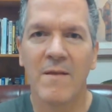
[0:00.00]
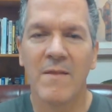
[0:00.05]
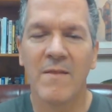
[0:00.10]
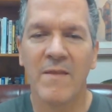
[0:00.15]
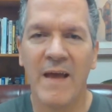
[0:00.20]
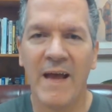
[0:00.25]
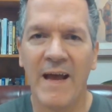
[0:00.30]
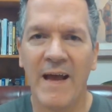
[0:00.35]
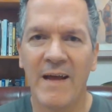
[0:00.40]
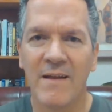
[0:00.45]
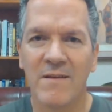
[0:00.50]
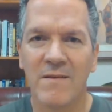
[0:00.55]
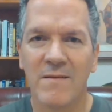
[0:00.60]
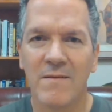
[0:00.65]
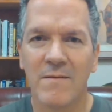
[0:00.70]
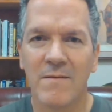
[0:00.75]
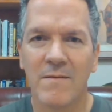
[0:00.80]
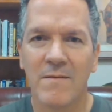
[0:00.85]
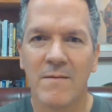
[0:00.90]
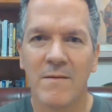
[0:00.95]
that,
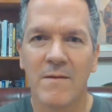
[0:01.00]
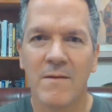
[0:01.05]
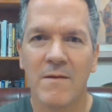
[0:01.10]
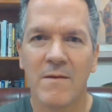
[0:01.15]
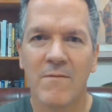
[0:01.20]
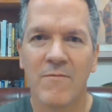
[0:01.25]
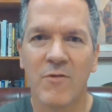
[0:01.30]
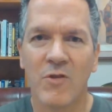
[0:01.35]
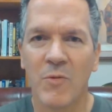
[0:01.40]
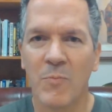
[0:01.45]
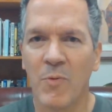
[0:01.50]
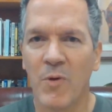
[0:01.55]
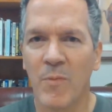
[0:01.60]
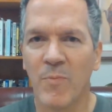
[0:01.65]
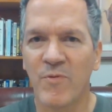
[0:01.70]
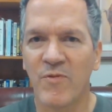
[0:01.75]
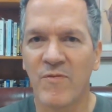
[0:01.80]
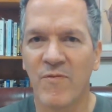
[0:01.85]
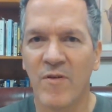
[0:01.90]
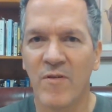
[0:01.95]
for the
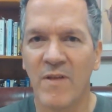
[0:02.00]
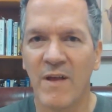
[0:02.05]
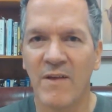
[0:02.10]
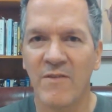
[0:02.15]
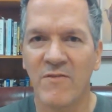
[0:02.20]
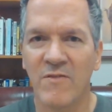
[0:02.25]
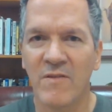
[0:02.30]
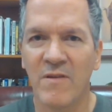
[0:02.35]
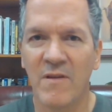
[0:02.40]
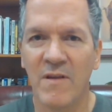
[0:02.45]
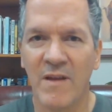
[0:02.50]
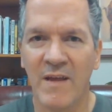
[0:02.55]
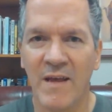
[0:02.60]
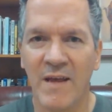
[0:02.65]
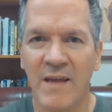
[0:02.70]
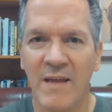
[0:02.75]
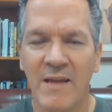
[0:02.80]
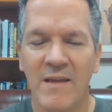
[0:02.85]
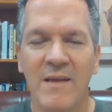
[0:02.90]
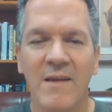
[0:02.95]
purpose of our lesson
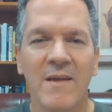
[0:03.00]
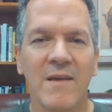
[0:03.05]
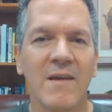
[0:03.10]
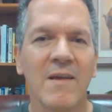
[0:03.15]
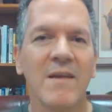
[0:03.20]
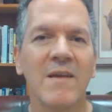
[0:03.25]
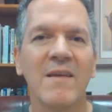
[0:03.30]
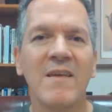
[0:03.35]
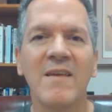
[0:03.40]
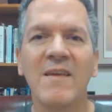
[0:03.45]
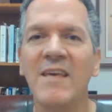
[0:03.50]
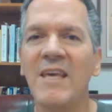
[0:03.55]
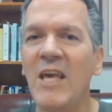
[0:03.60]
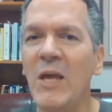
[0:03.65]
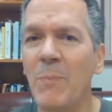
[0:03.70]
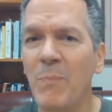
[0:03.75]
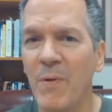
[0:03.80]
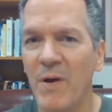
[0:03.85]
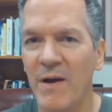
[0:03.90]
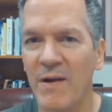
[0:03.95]
today,
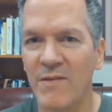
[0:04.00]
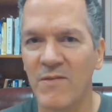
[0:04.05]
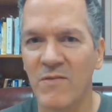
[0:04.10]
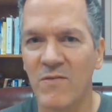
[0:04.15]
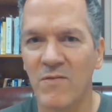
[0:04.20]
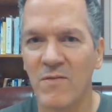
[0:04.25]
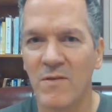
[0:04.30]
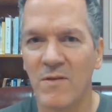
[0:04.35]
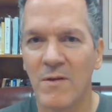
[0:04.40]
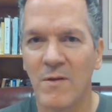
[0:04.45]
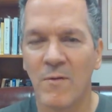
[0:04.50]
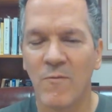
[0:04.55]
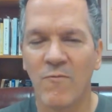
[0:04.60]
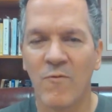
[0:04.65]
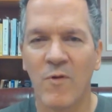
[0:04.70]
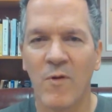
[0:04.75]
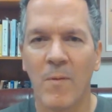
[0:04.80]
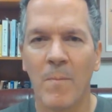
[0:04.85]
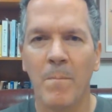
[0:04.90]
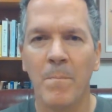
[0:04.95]
keep us
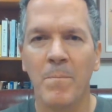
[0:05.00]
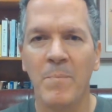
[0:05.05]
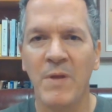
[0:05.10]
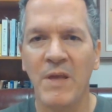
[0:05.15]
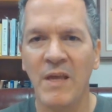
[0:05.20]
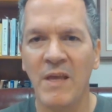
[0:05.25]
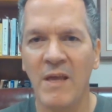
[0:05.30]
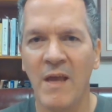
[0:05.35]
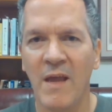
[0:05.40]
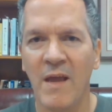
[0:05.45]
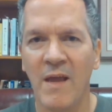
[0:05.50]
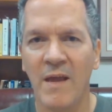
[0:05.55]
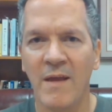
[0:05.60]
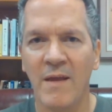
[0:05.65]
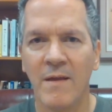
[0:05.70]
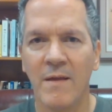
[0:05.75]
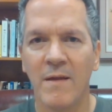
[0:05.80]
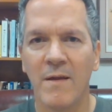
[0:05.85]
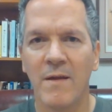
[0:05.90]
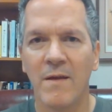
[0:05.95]
from
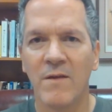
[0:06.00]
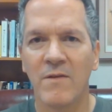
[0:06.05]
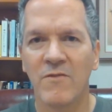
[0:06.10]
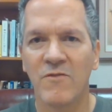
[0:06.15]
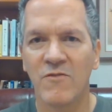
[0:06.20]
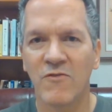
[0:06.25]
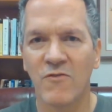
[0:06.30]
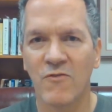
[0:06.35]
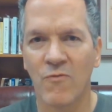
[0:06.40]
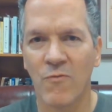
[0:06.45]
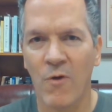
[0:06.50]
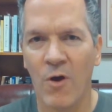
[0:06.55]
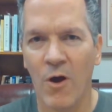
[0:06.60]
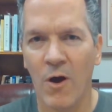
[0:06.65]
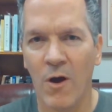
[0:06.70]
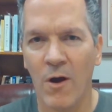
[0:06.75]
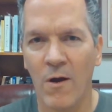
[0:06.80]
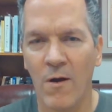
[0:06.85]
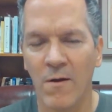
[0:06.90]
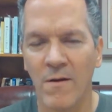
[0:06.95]
being
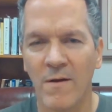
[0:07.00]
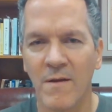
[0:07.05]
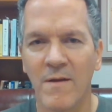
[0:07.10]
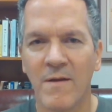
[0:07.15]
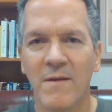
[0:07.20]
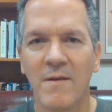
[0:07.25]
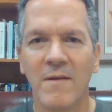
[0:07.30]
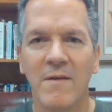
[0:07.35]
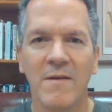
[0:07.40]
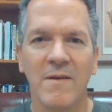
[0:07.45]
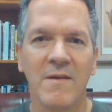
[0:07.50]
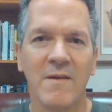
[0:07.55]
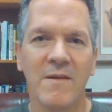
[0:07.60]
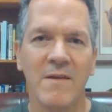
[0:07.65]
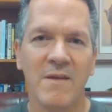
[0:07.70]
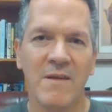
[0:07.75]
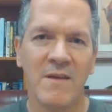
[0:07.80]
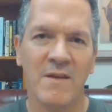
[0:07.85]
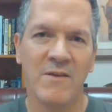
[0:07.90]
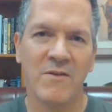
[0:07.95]
strong
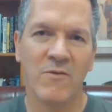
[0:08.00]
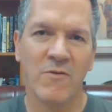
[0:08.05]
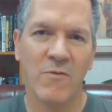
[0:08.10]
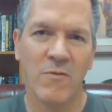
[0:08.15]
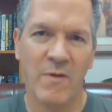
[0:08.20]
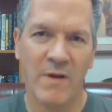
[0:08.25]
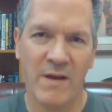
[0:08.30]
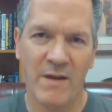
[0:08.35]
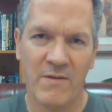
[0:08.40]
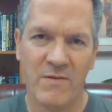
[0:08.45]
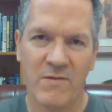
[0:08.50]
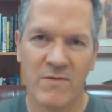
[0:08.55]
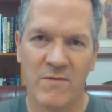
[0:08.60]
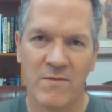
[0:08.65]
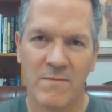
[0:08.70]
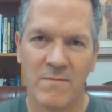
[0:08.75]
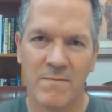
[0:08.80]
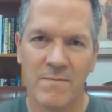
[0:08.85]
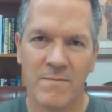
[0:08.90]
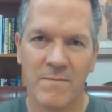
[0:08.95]
in grace.